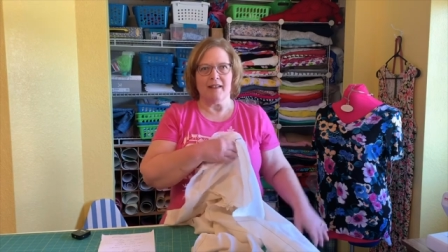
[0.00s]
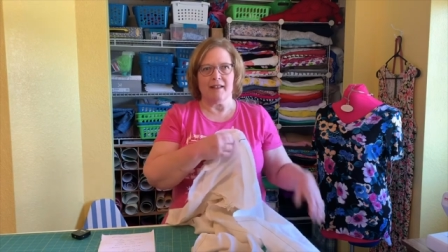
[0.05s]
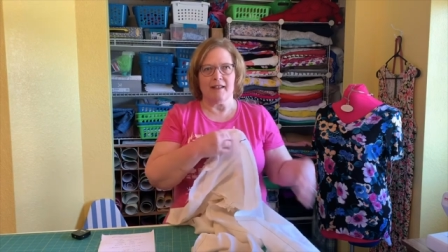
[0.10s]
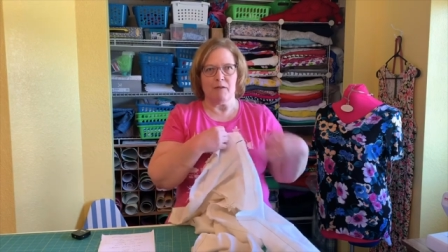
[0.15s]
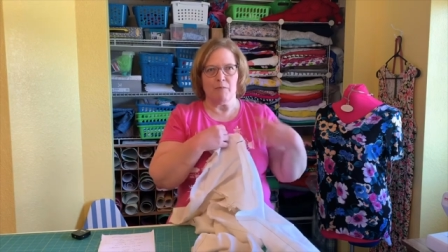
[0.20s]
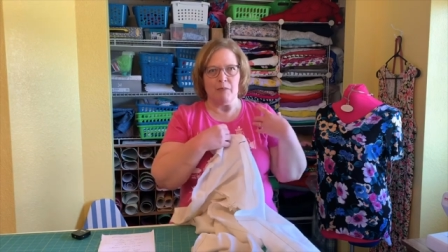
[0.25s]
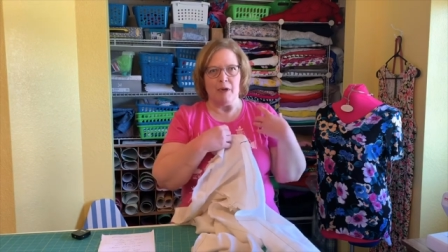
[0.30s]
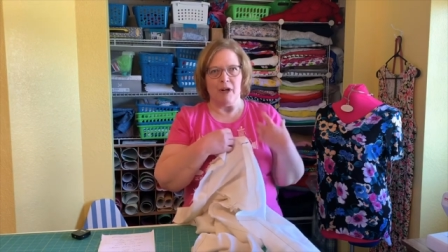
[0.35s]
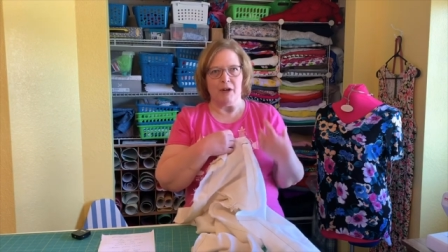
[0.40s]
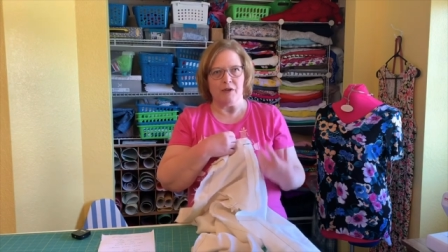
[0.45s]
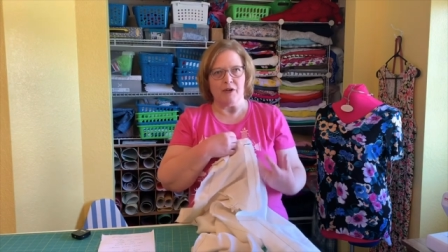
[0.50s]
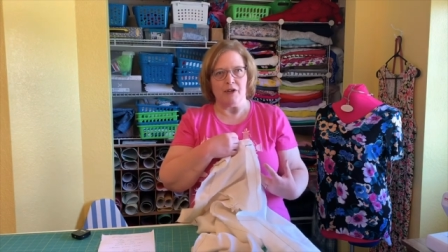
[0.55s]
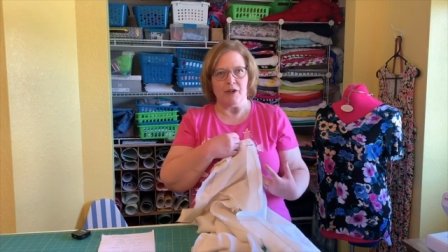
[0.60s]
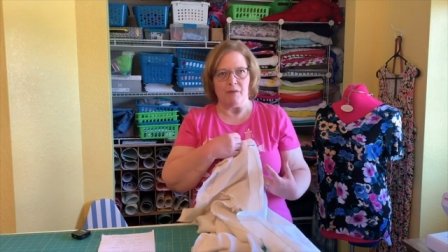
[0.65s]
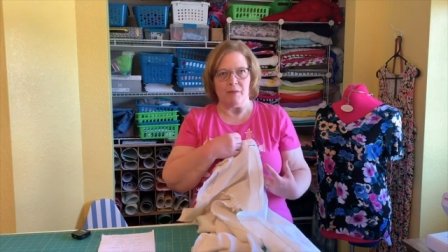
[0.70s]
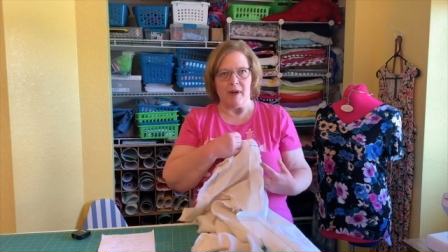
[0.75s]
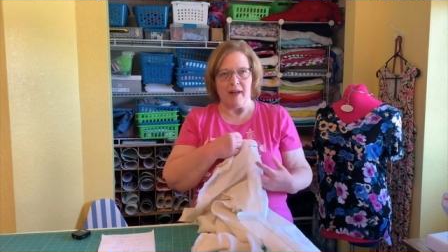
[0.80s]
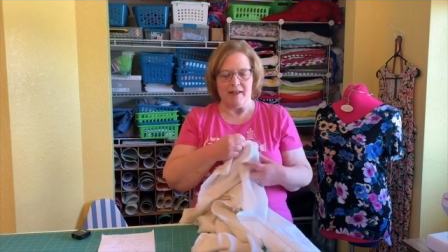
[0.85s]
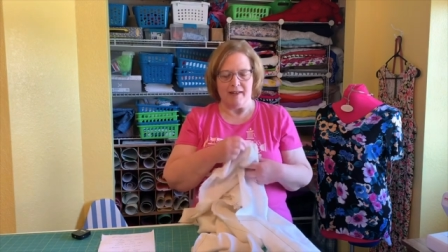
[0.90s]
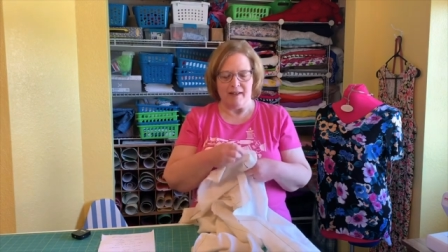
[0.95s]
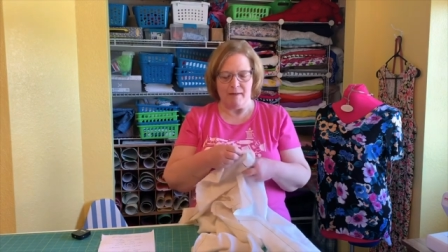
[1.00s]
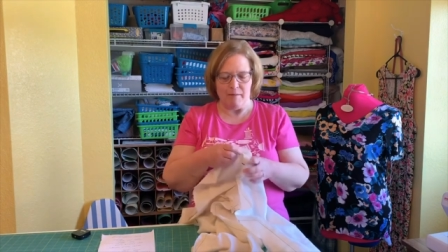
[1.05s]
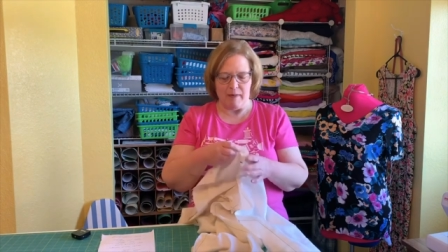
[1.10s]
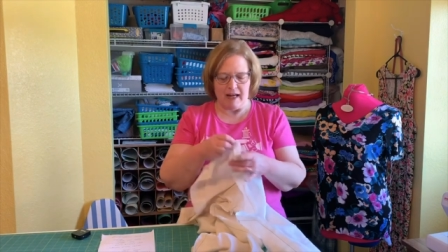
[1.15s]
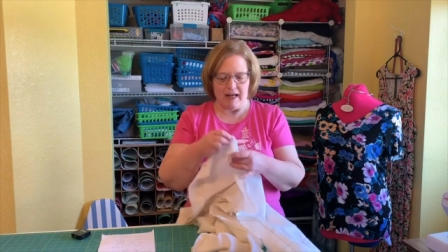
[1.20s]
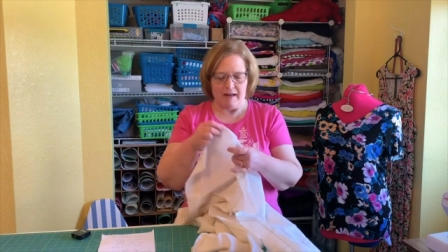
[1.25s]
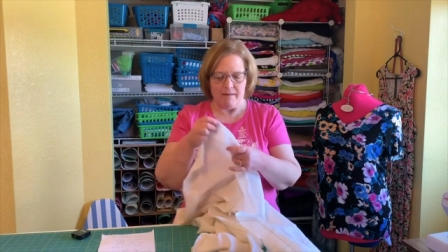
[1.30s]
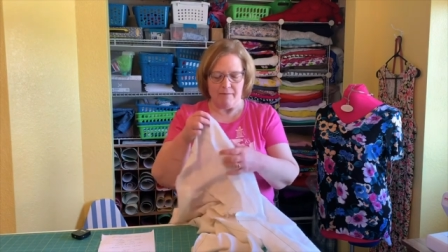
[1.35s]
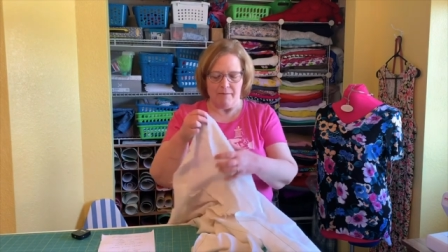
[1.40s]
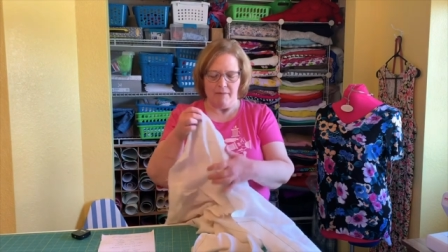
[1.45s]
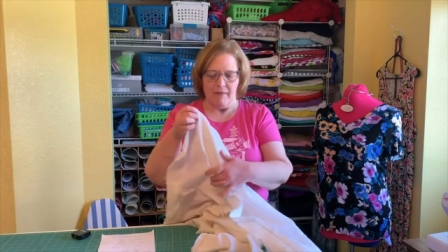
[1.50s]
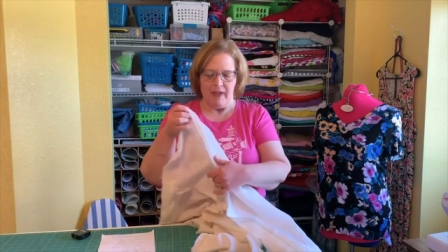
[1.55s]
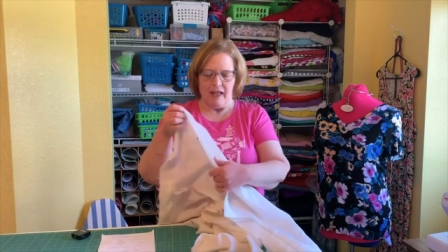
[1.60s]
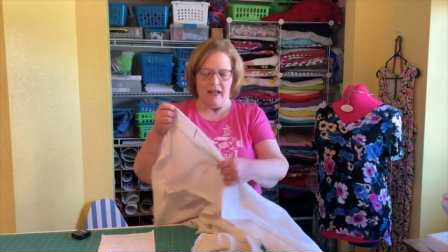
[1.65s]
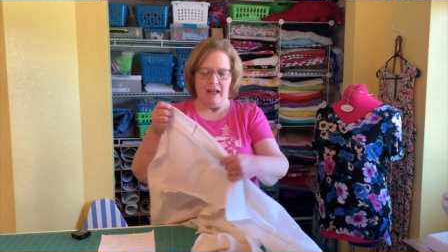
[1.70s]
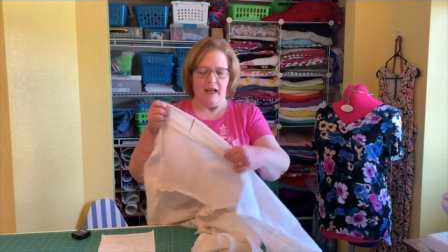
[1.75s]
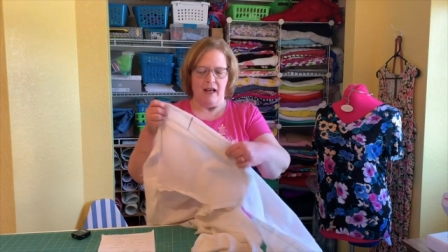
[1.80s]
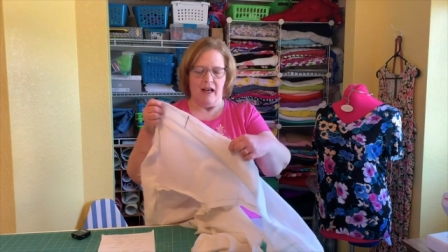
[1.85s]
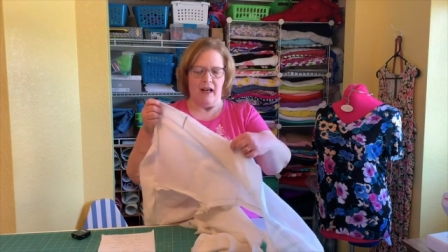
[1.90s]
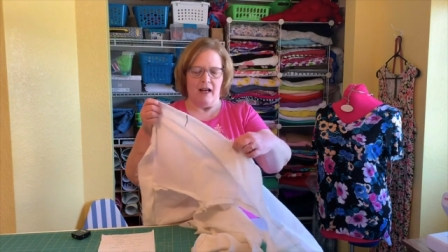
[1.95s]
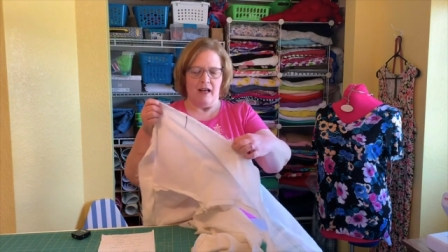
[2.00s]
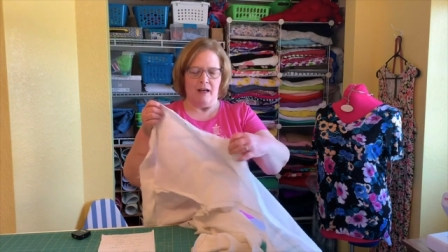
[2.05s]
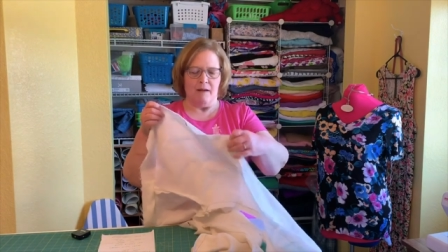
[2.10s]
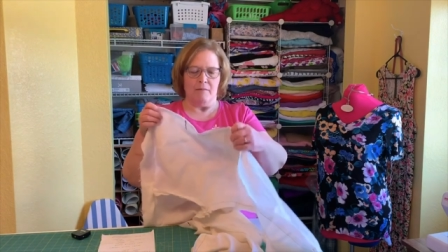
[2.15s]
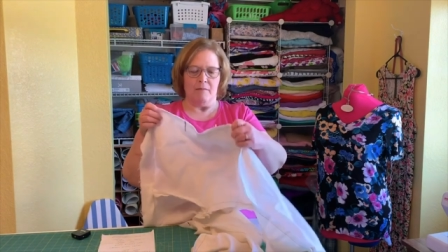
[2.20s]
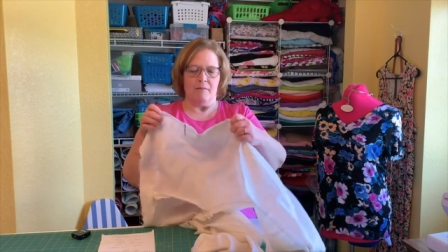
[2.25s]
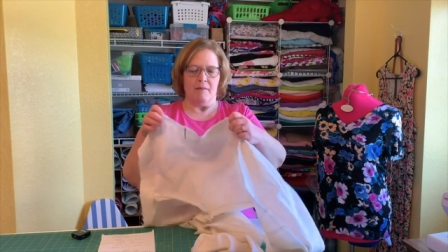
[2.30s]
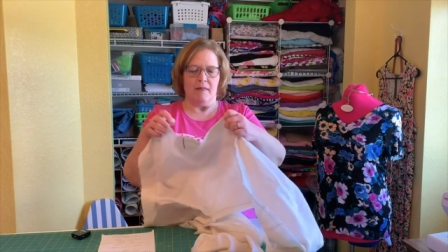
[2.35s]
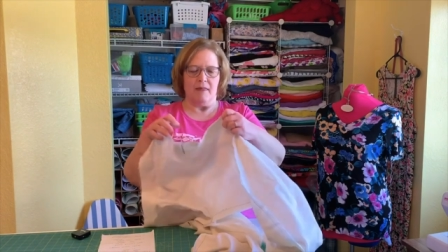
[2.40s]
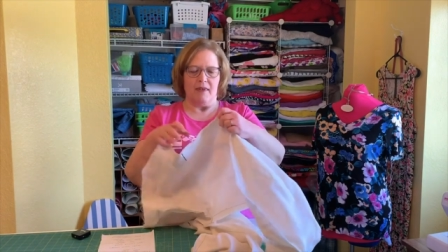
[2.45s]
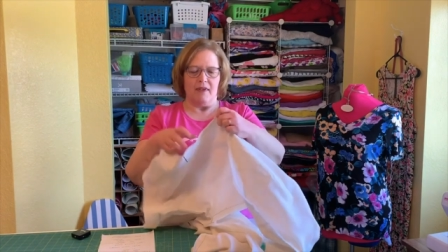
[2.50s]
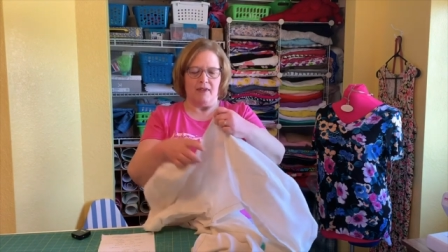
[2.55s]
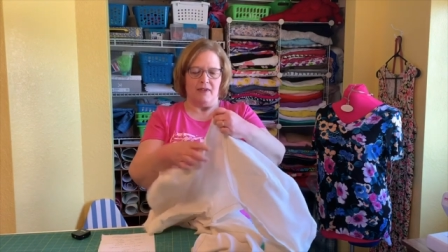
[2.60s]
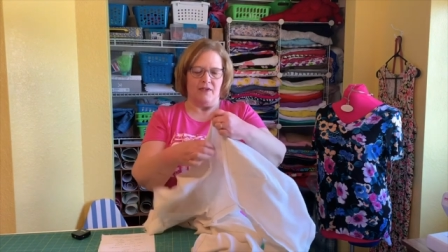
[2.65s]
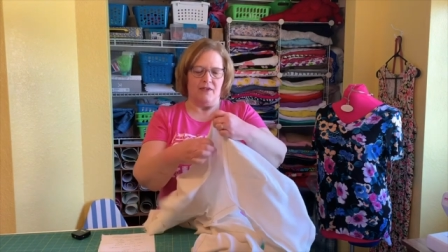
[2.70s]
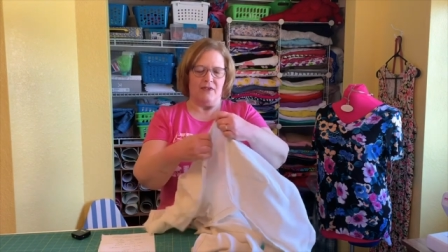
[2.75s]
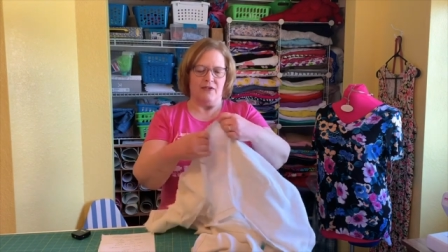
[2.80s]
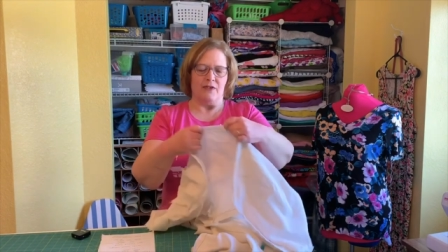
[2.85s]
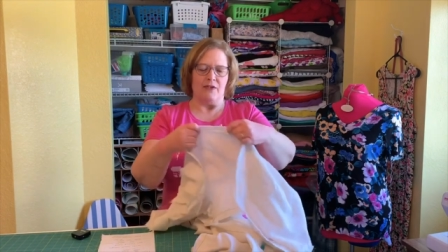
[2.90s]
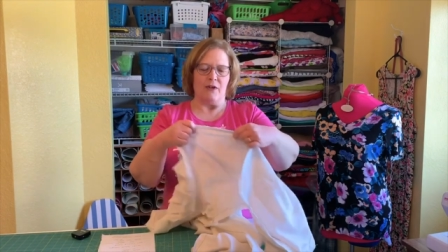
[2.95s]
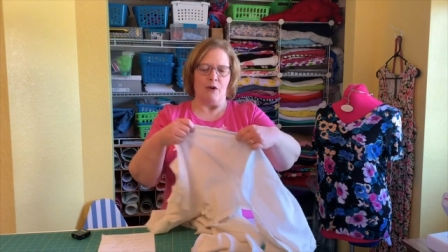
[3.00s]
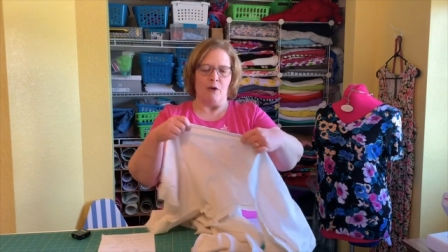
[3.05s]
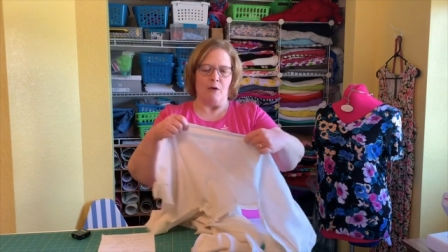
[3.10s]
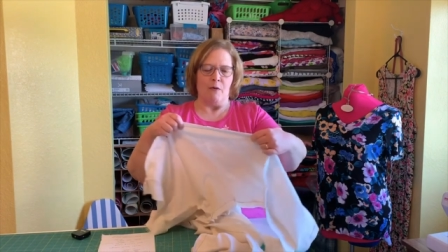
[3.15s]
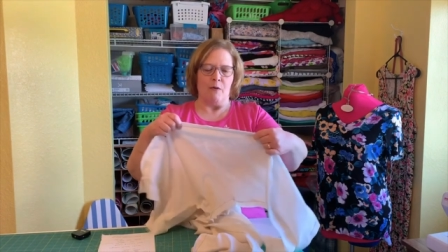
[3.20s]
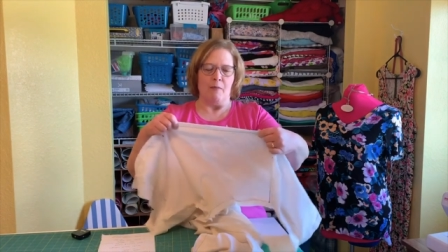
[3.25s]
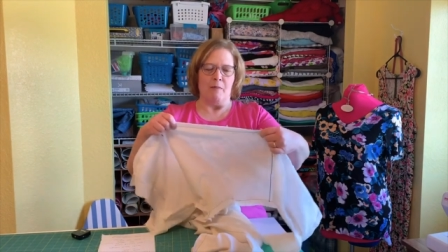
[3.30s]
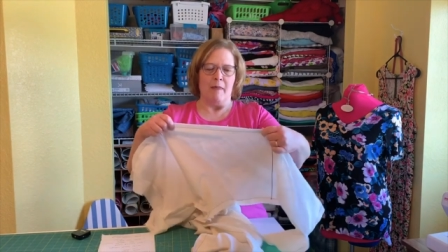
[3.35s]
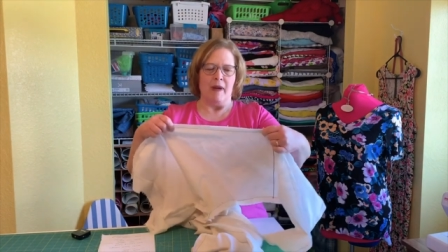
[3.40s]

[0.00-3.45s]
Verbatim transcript: compared to the rest of me. So